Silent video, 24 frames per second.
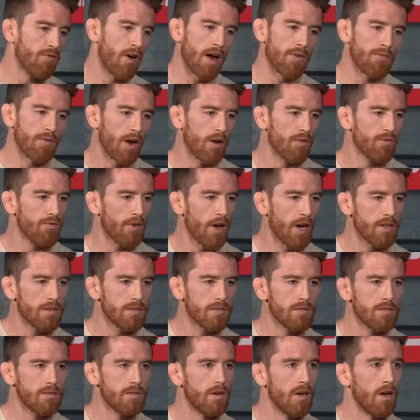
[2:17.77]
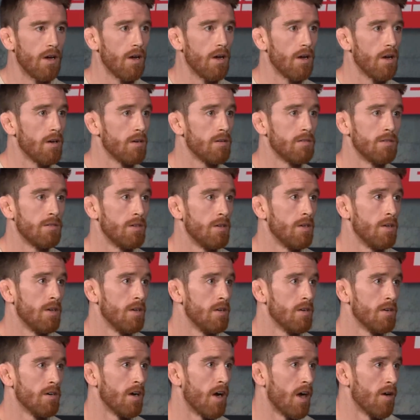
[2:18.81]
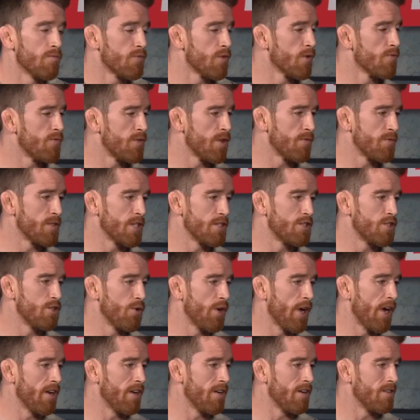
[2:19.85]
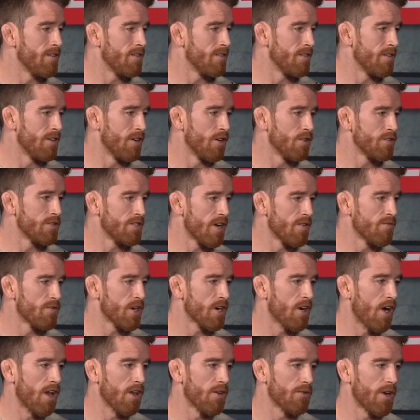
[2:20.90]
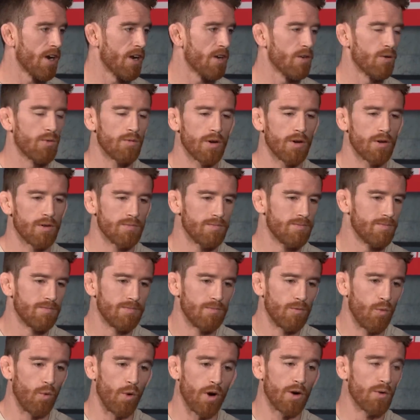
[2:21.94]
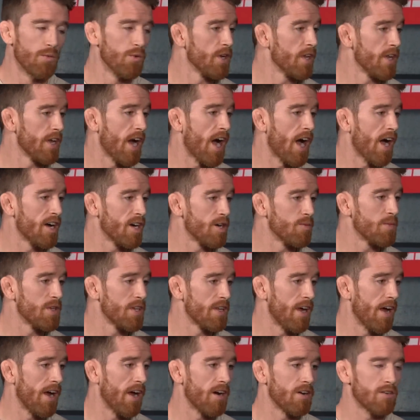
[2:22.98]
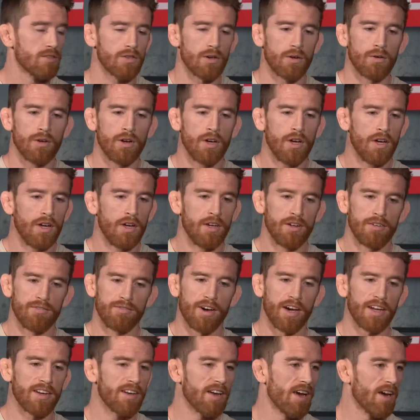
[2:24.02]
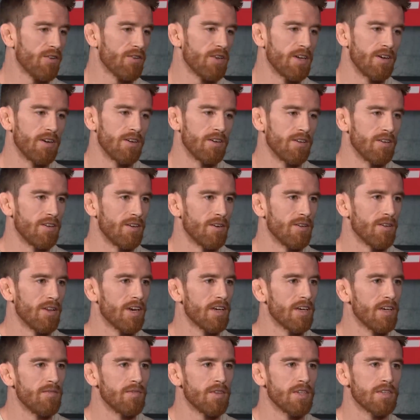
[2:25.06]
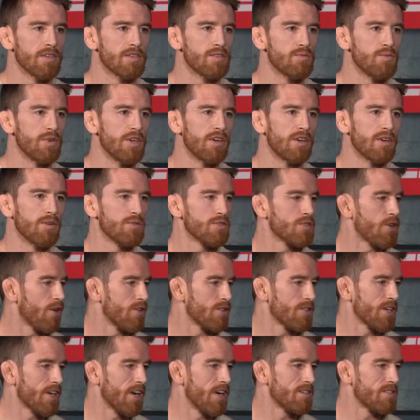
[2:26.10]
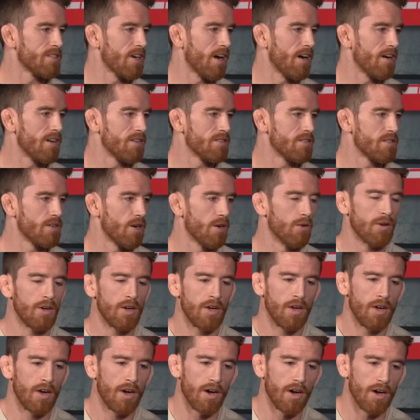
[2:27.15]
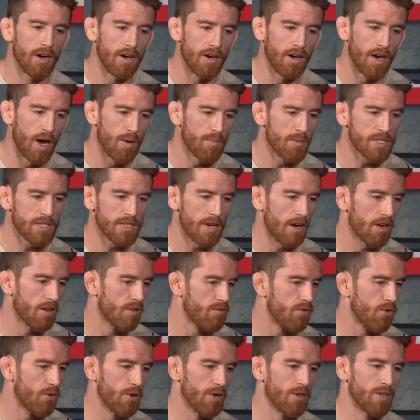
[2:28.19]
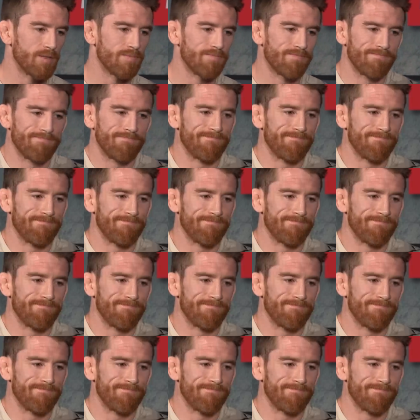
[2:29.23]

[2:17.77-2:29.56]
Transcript: 5-round fights. I'm from 5280, you know, Denver, Colorado. We're really high up in the air, so fighting down here, you know, like even this week it was hard to get tired. So I'm excited for it.